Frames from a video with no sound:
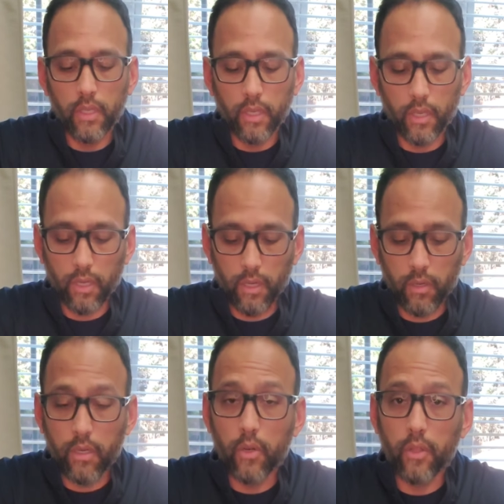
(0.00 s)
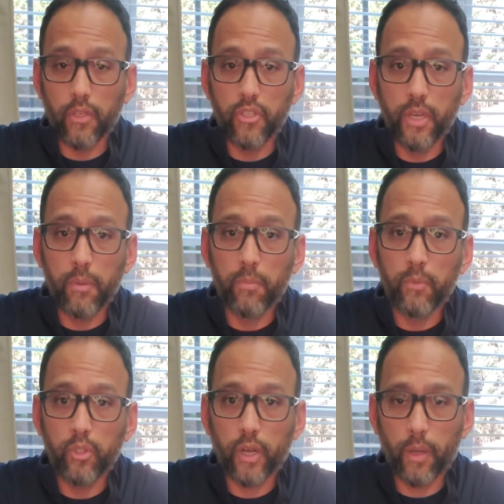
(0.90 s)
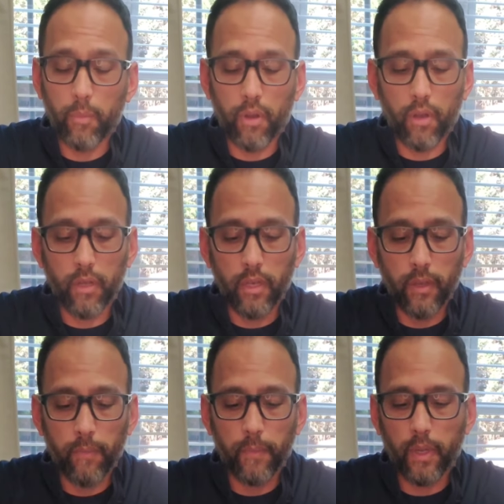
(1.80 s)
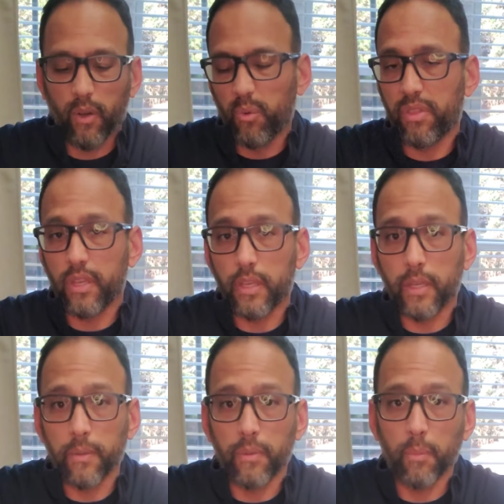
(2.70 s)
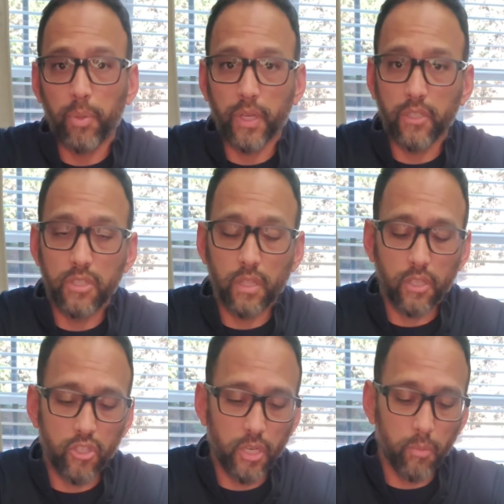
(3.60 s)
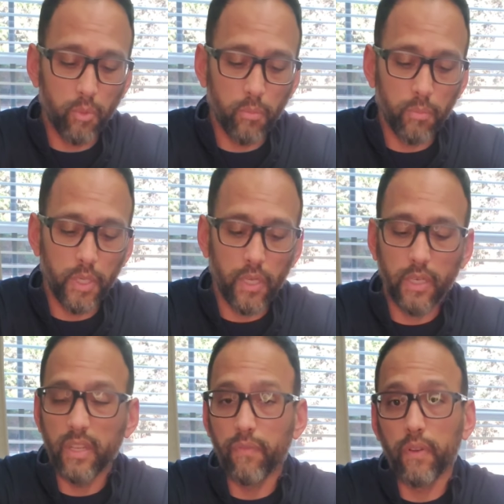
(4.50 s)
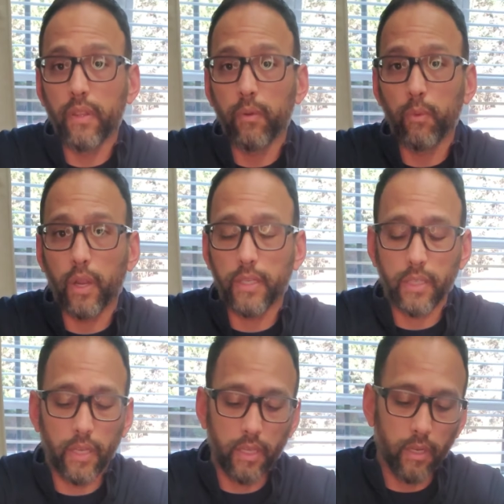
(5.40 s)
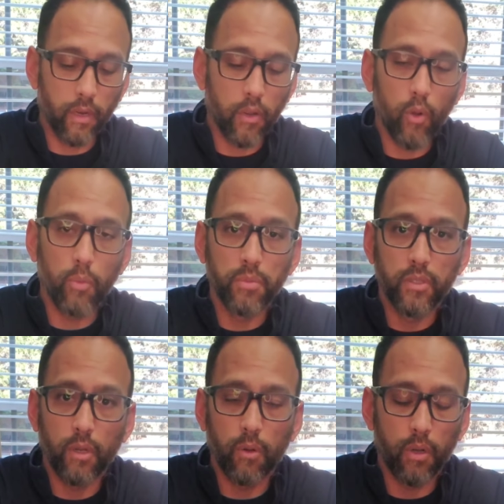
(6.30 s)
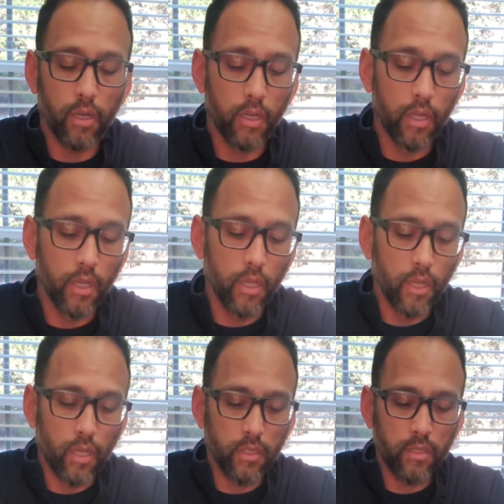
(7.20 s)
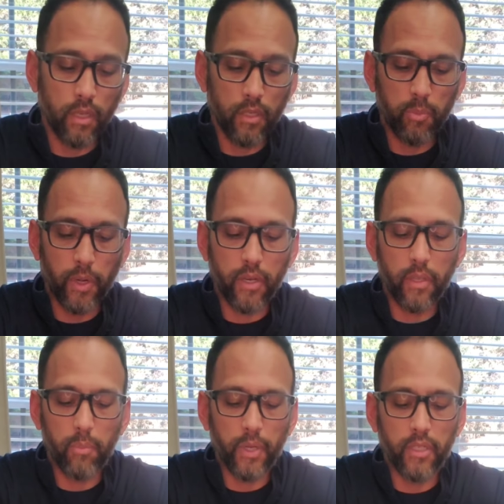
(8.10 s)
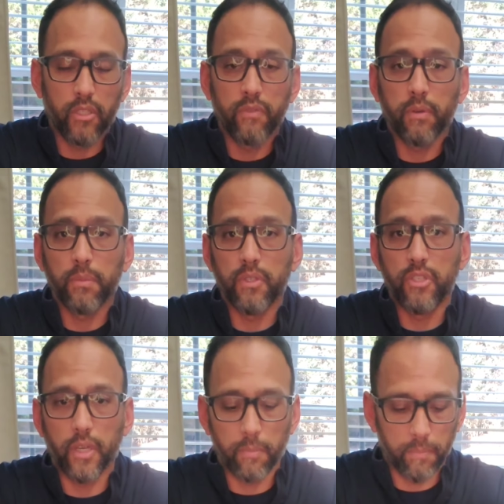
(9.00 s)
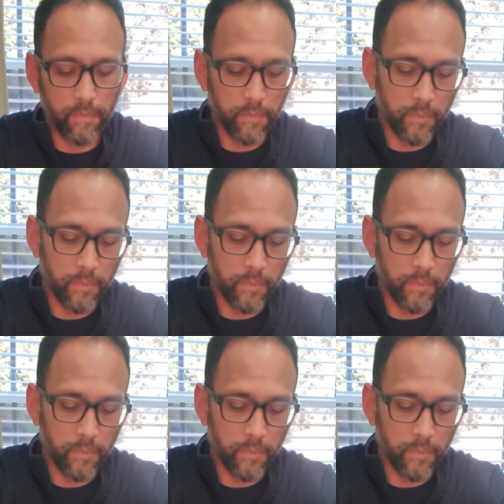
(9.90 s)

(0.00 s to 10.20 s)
I'm going to go to the gym, try them on. I don't think the pictures at the gym will be any different than what I take here at home, so I'll spare you the pictures from the gym.